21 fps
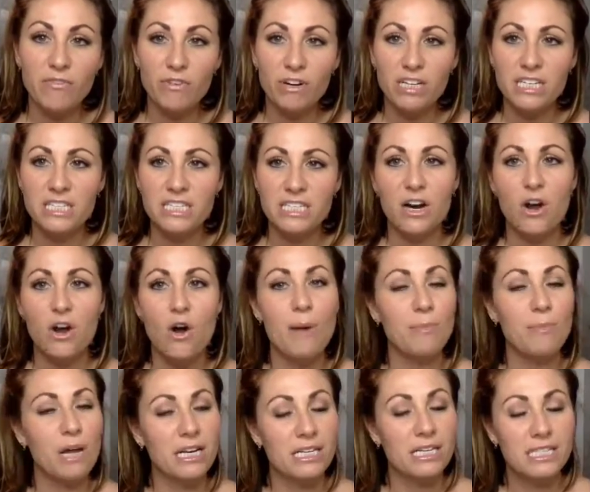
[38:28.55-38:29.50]
for. And he said, oh,
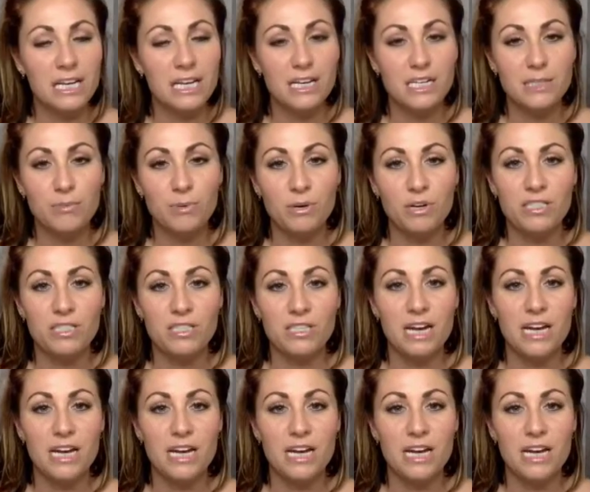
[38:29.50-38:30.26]
I'm not a salesperson.